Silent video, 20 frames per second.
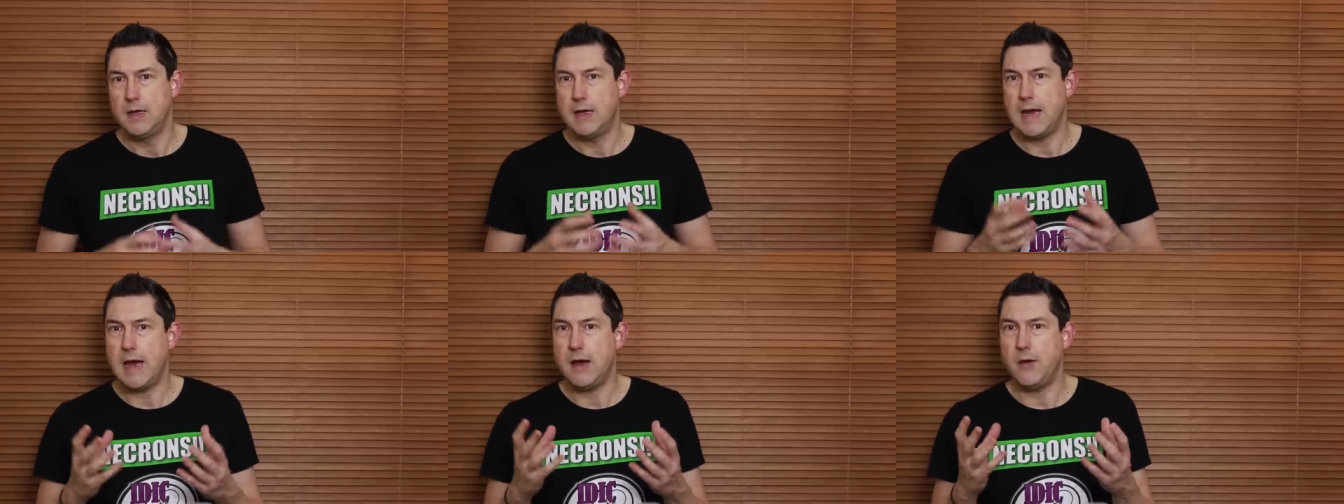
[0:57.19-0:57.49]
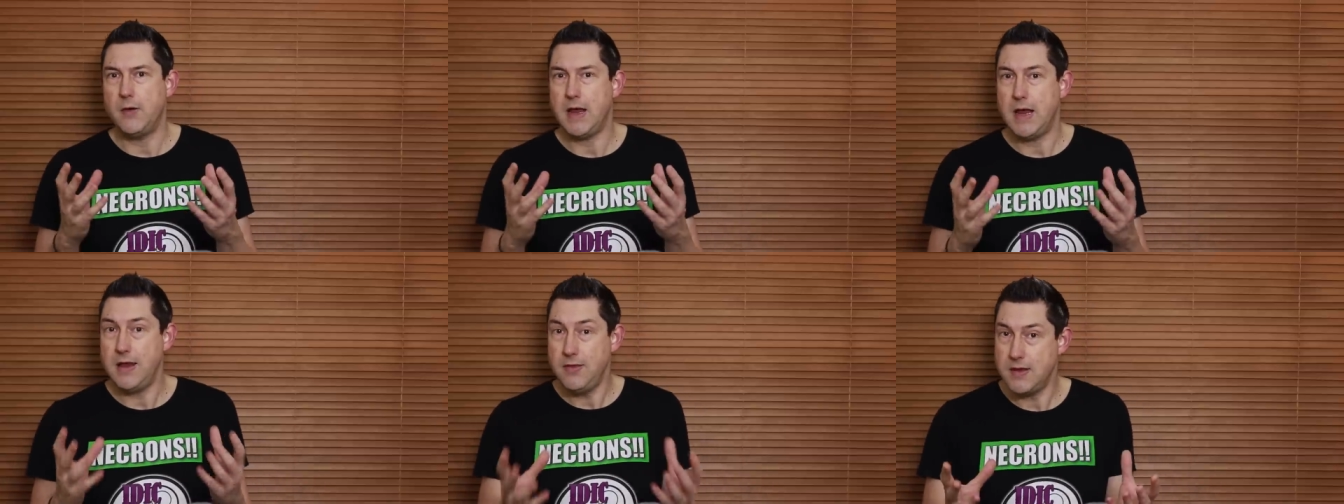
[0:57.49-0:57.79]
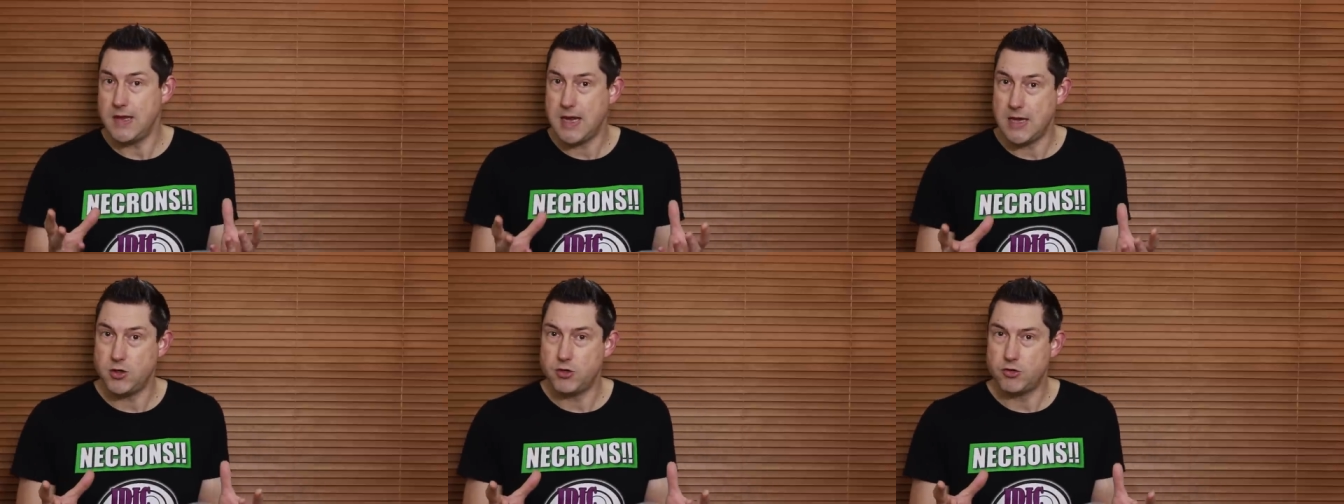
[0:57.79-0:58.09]
Now, in
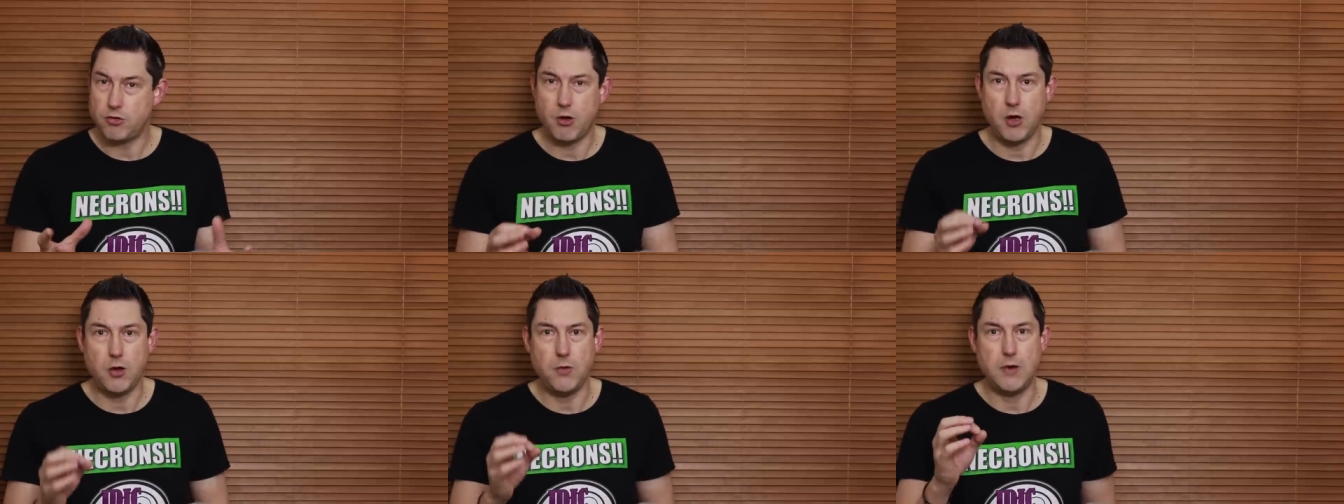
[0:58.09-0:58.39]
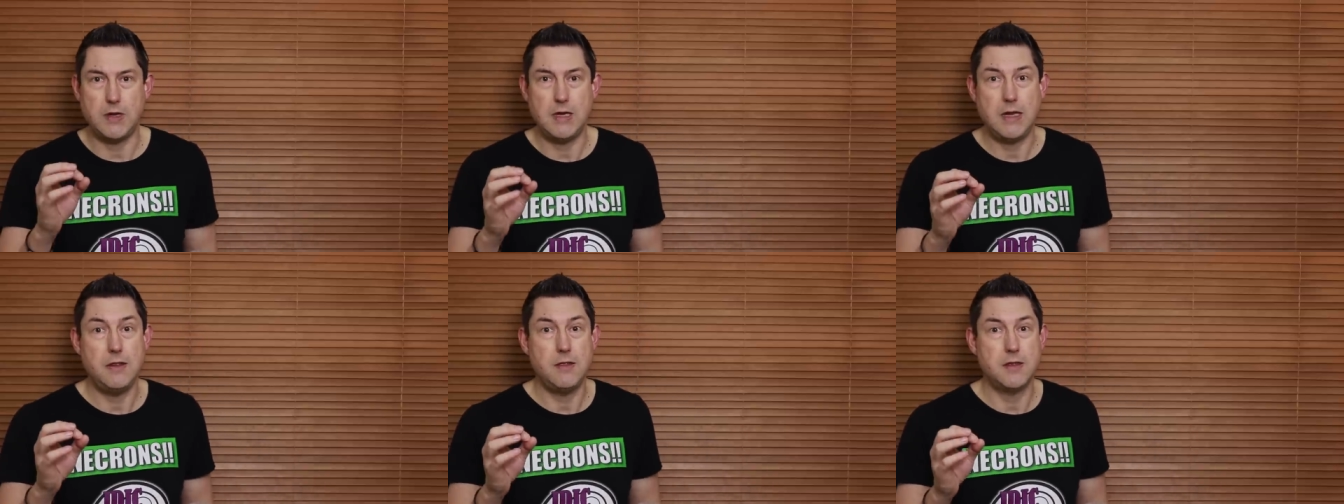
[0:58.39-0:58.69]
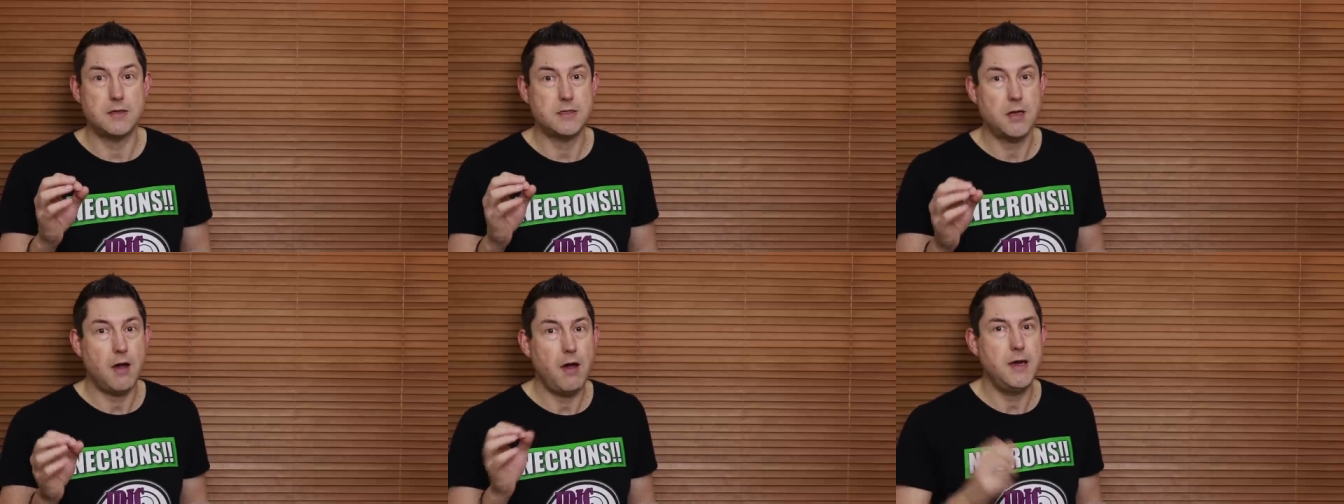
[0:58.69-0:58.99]
the intro and in
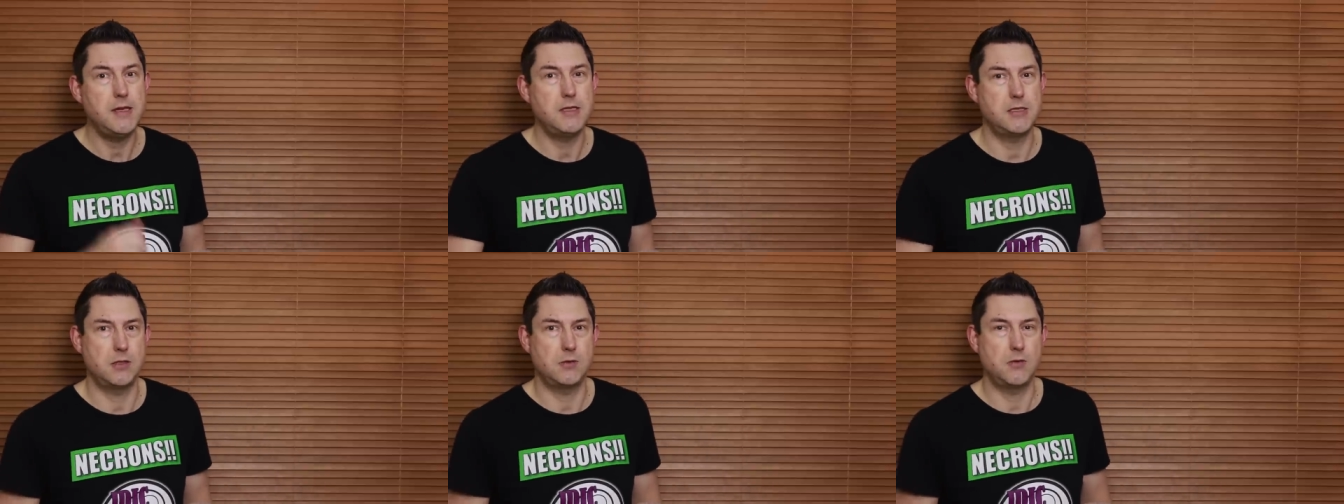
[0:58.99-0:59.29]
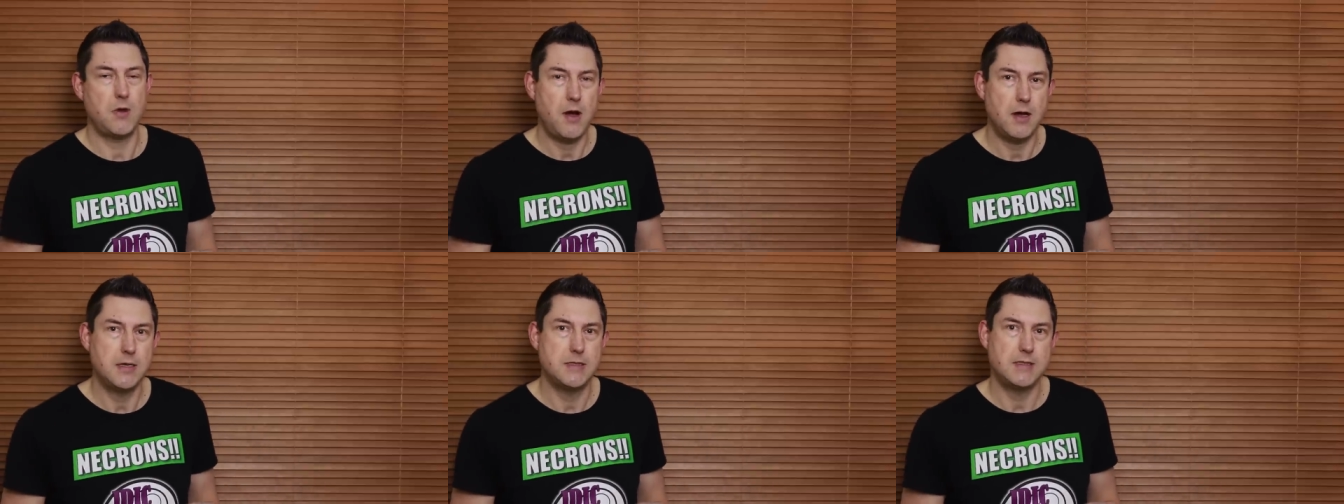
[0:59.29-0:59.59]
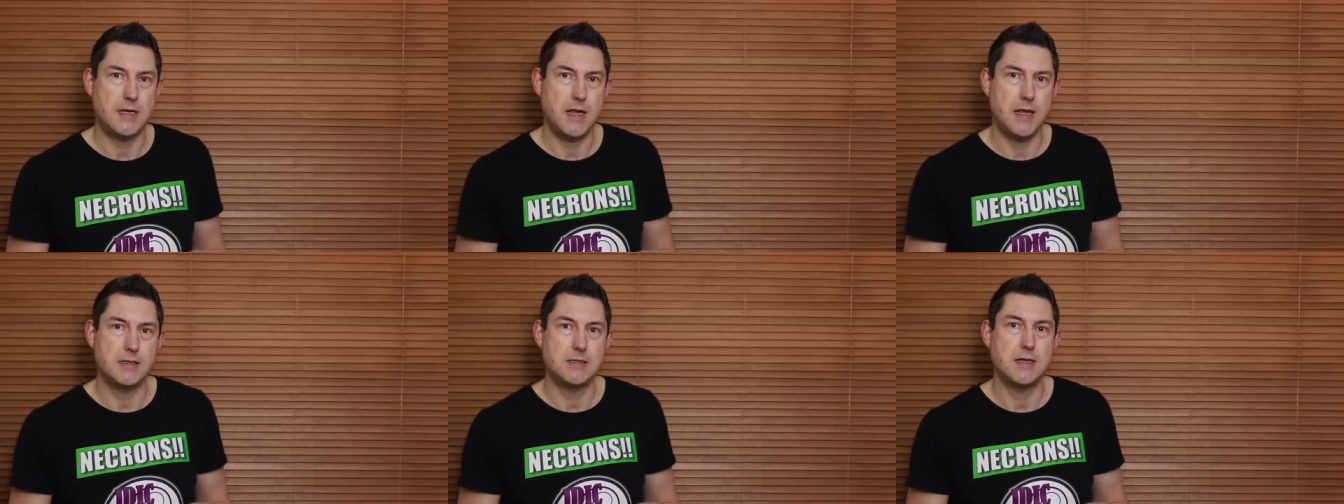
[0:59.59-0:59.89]
the title, I
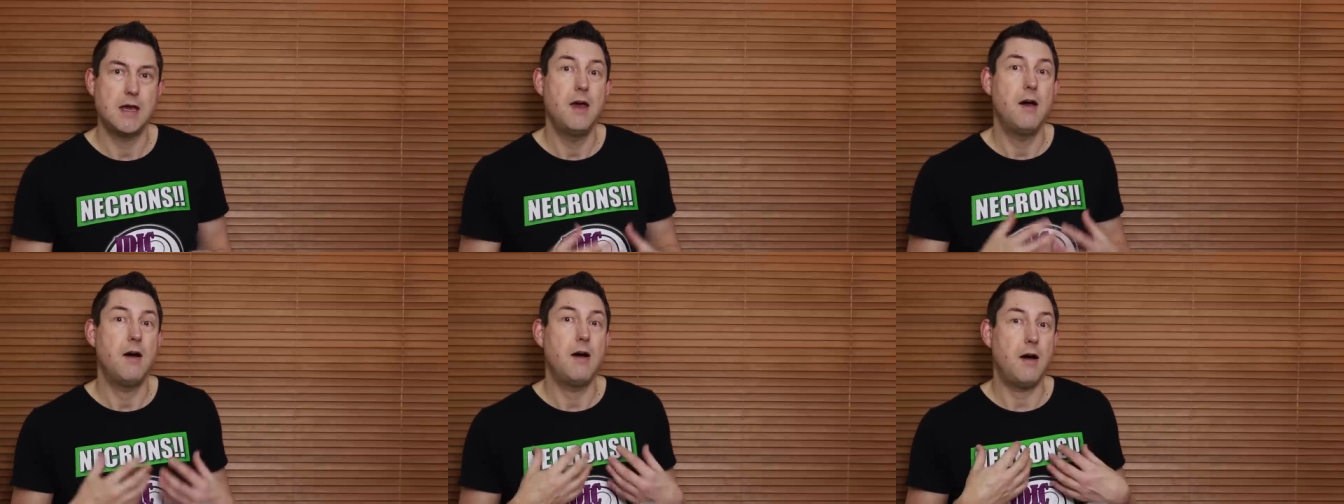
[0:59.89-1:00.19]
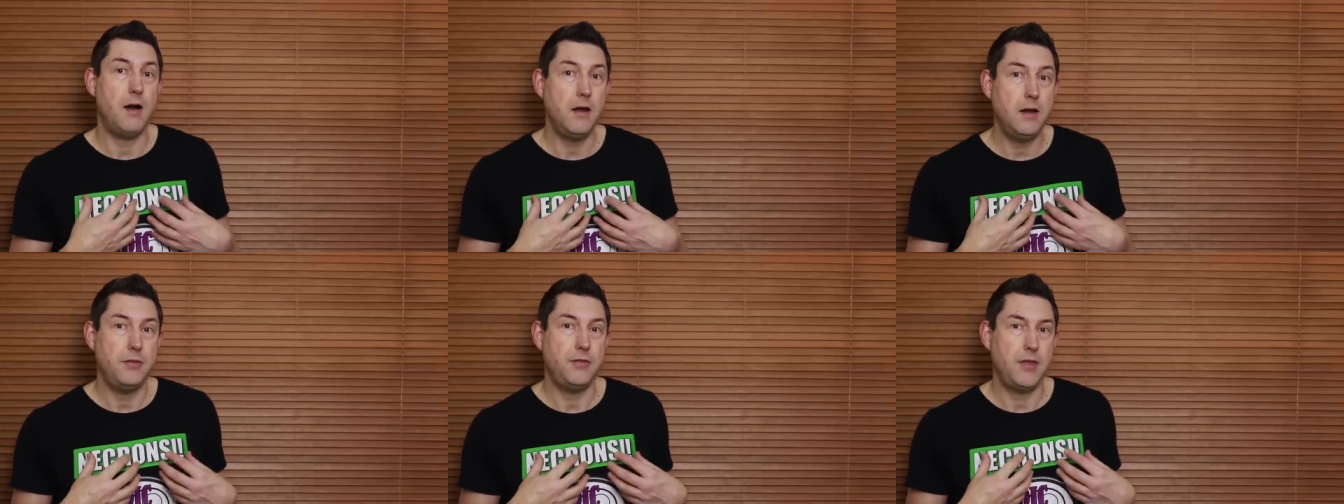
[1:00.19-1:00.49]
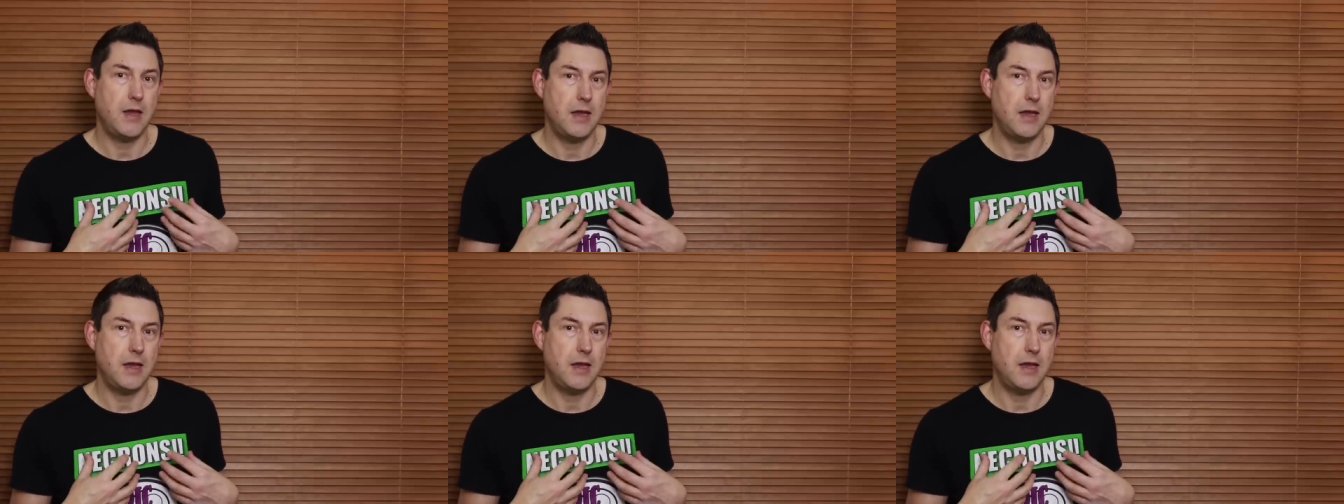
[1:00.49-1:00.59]
said I